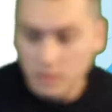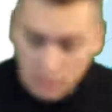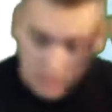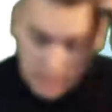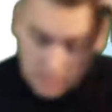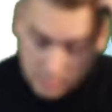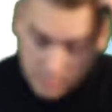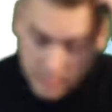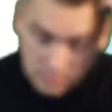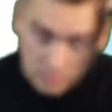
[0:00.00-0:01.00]
Okay,
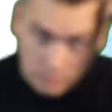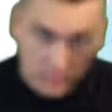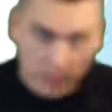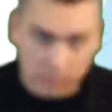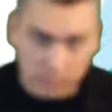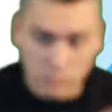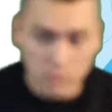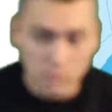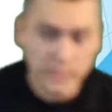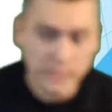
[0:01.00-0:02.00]
now, yeah, they're a little
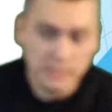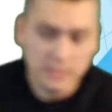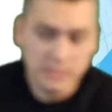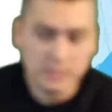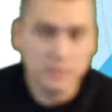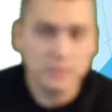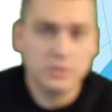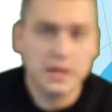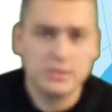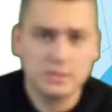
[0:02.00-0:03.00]
more pricey than some other
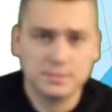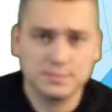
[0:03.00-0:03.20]
drives,